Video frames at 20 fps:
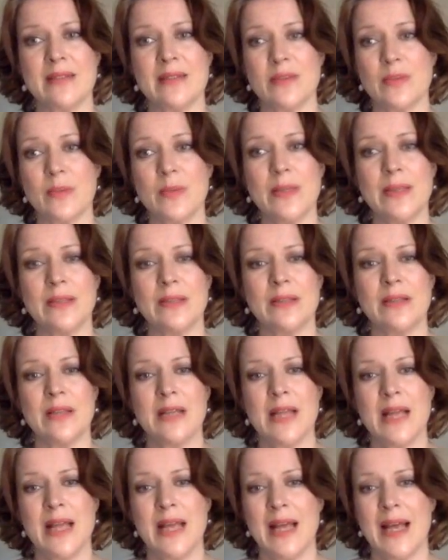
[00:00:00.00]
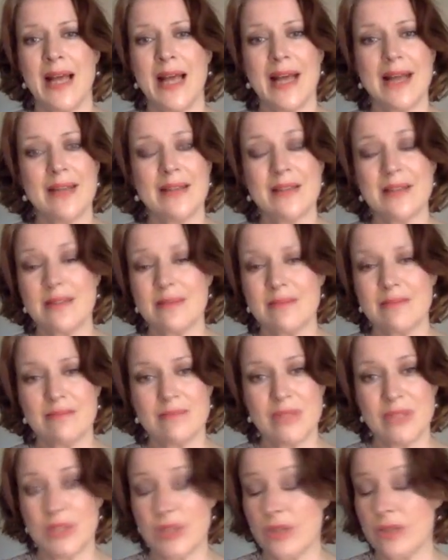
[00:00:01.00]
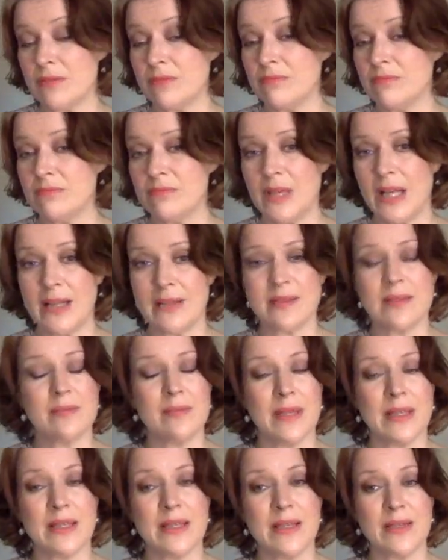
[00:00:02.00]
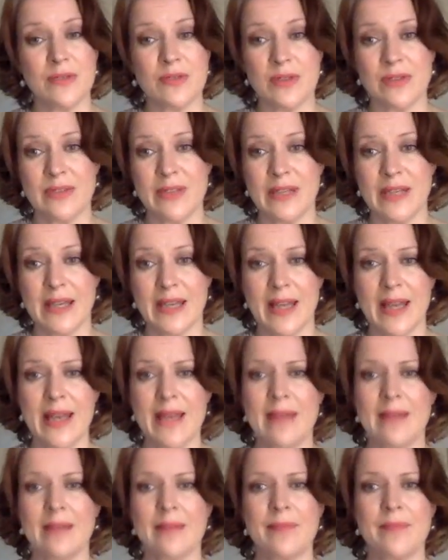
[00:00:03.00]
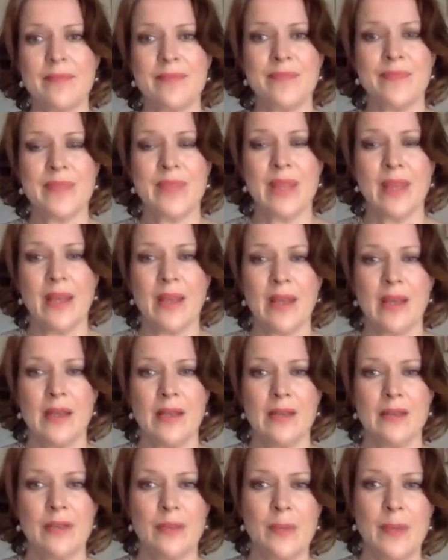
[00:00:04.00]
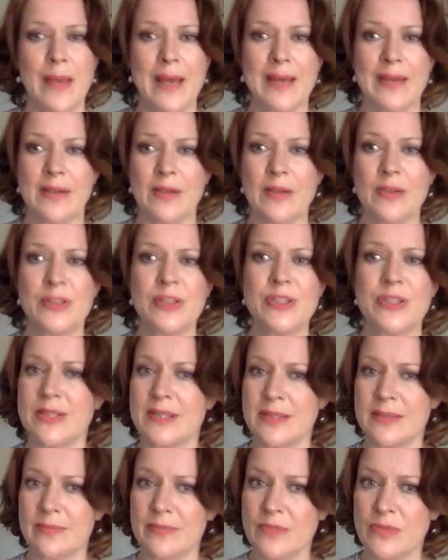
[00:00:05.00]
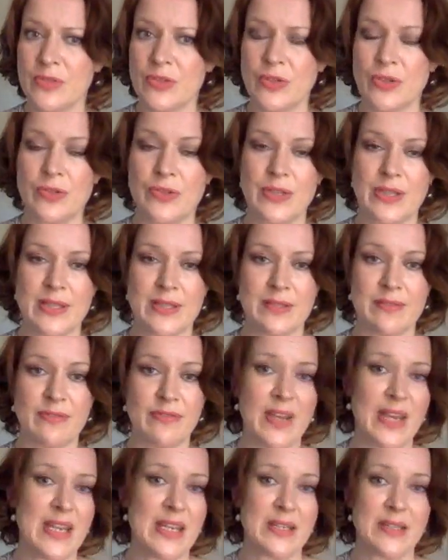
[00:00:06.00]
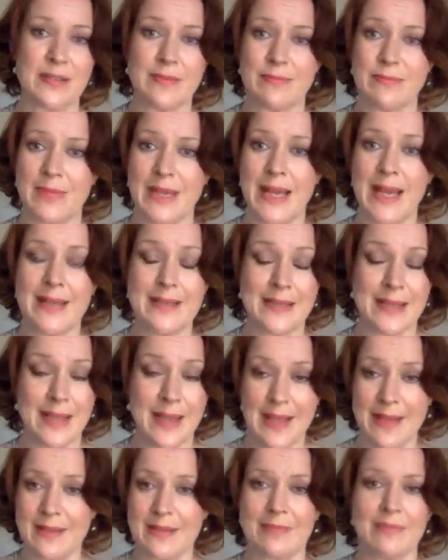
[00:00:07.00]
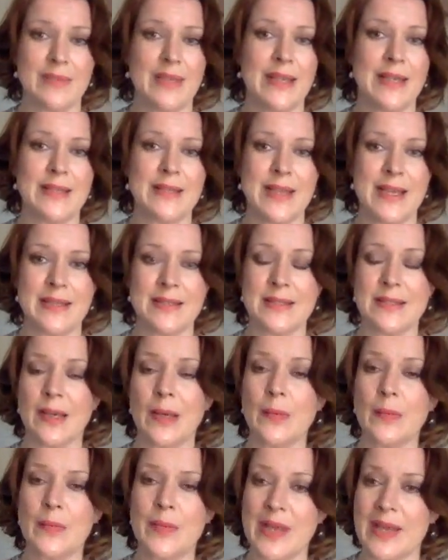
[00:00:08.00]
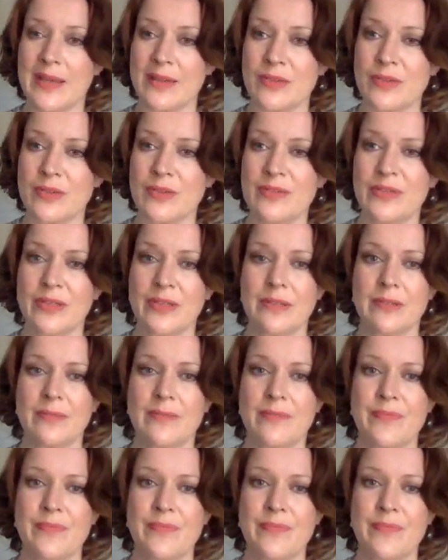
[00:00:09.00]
and will, and so ultimately trivial again. For panlogicism, truth is fate, and again it ends up being trivial.